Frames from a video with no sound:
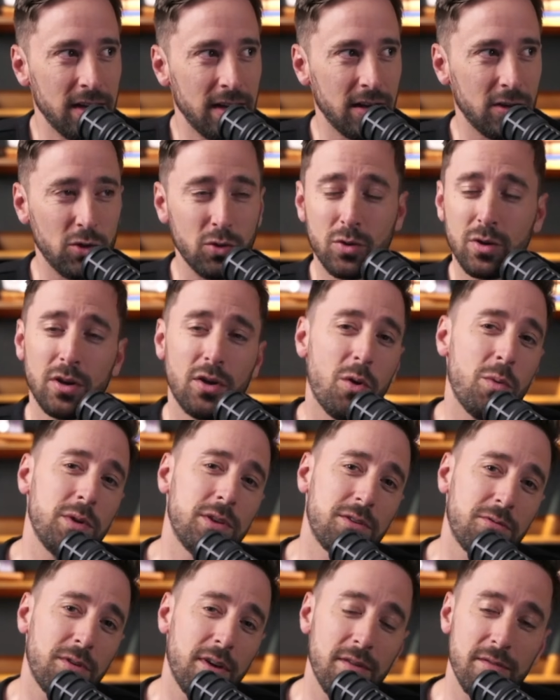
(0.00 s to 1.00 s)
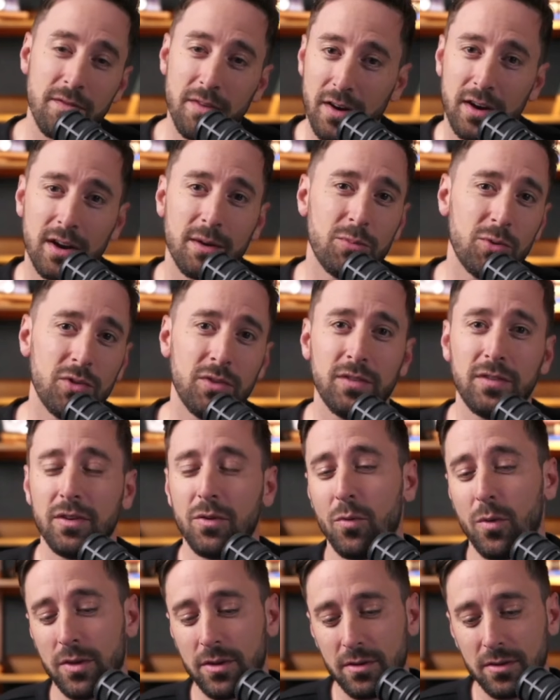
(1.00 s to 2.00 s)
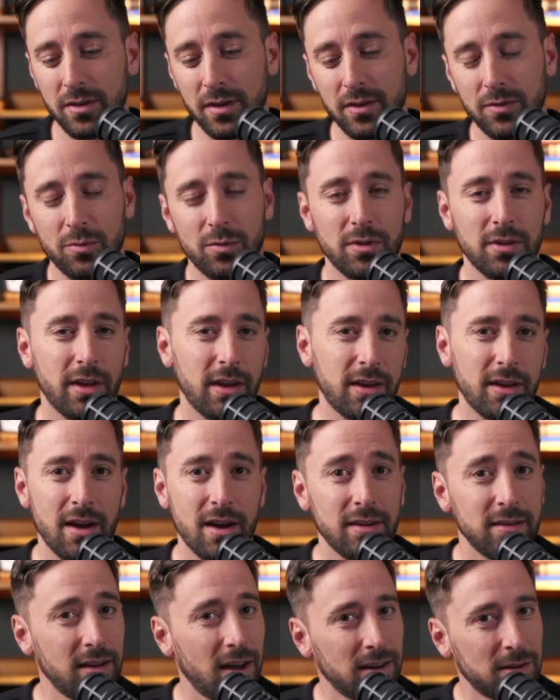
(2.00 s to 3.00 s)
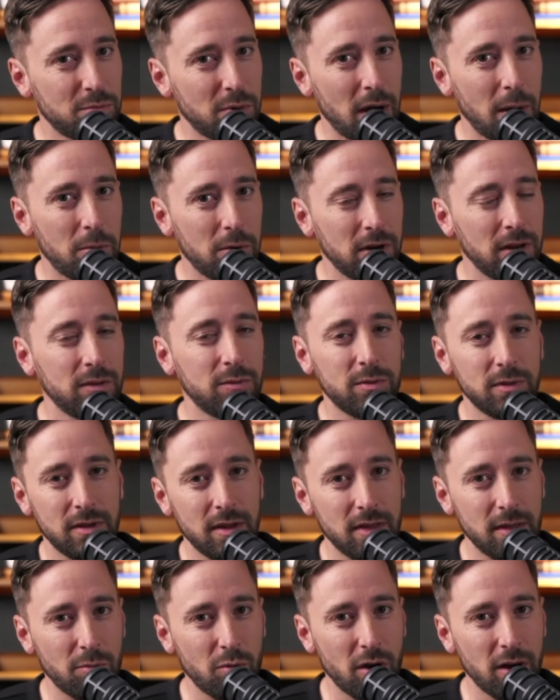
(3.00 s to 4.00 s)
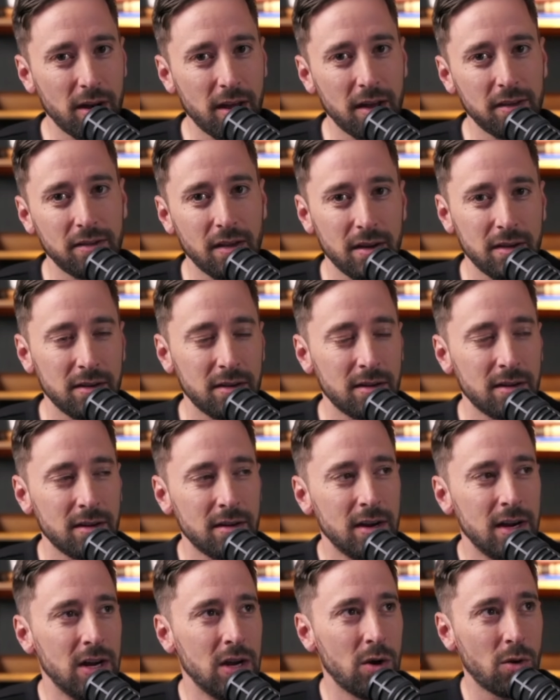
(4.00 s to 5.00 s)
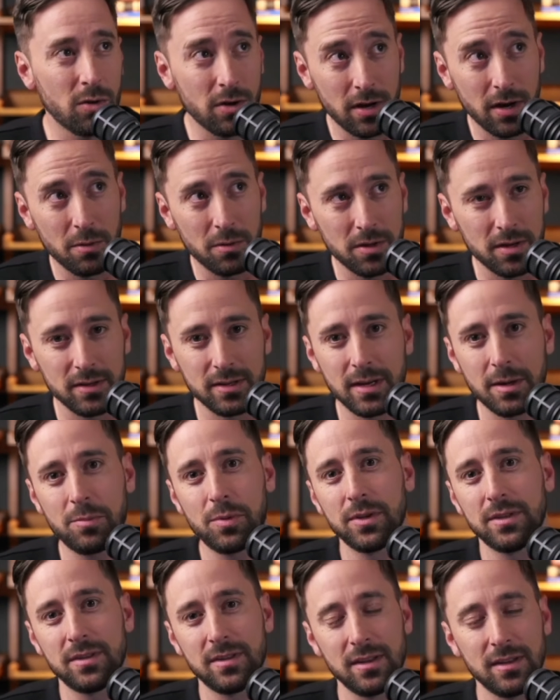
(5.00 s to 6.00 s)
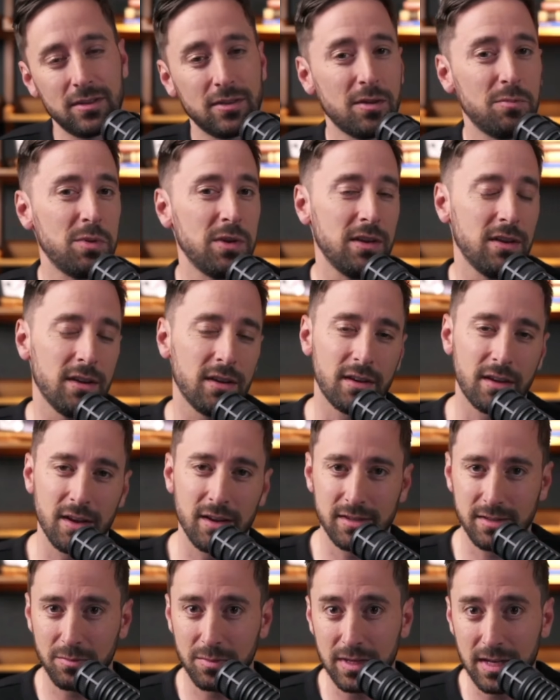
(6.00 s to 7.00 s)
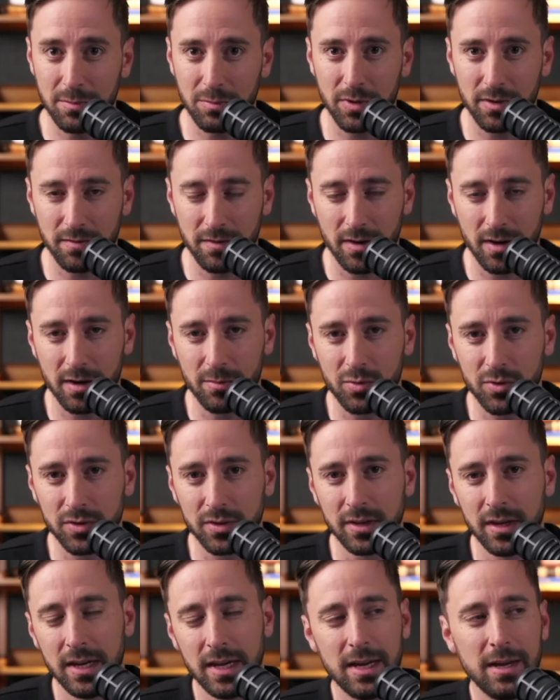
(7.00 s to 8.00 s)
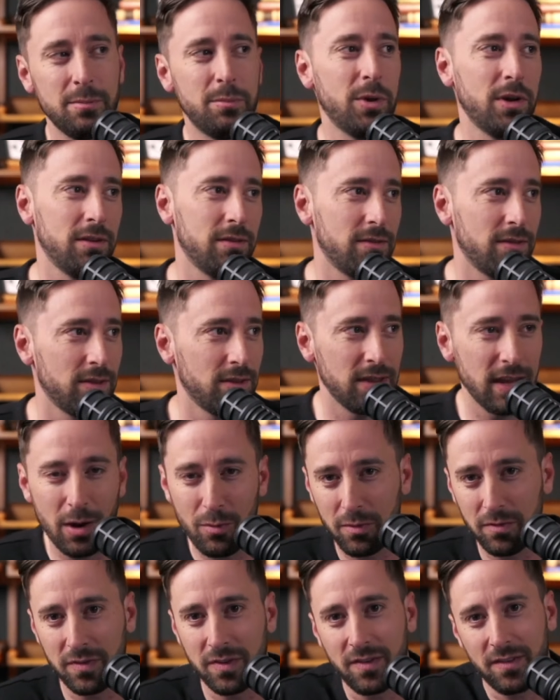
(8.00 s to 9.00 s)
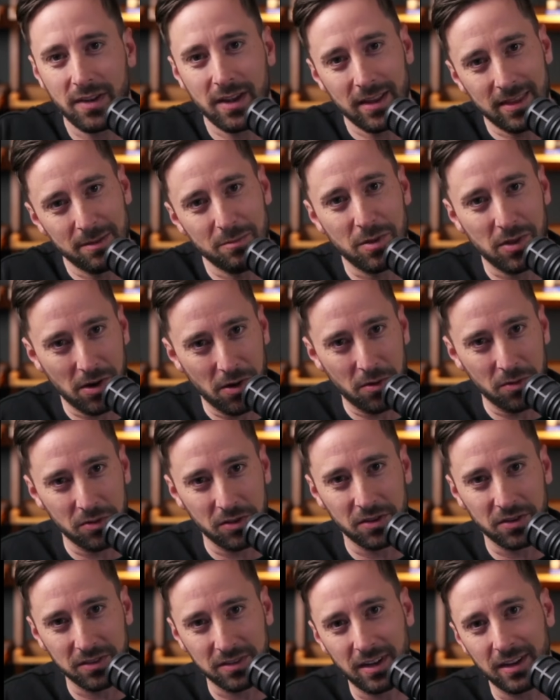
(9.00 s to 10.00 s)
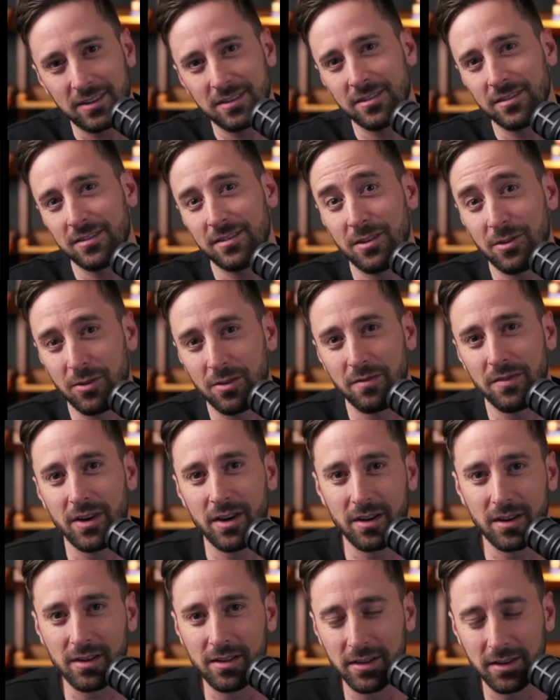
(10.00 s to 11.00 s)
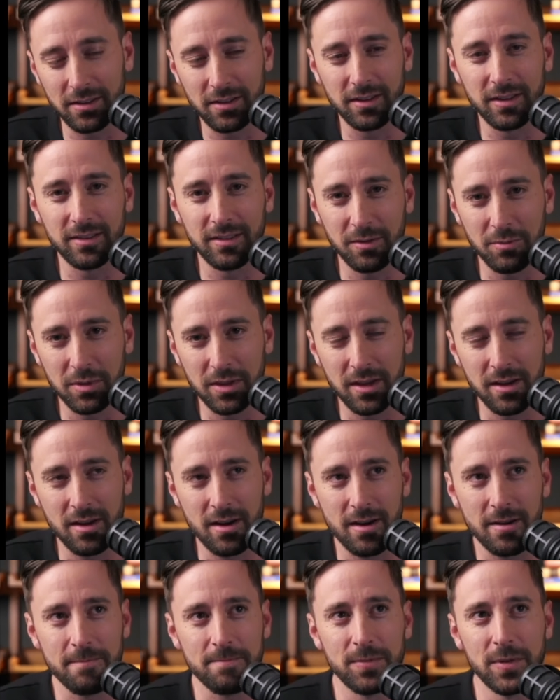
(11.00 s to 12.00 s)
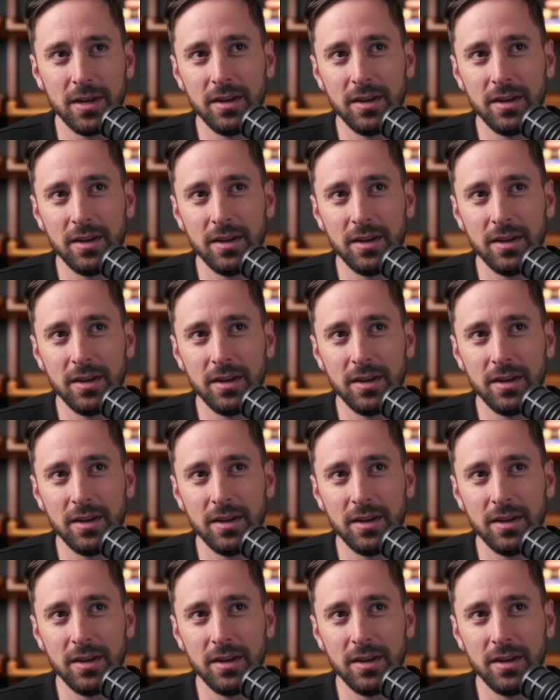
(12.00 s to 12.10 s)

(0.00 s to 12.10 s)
Now, you could always create variables, whether these were like contact properties within the broadcast editor or here within templates. These could be custom template variables, but now we've got them in their own little sections so you can very clearly see what they are.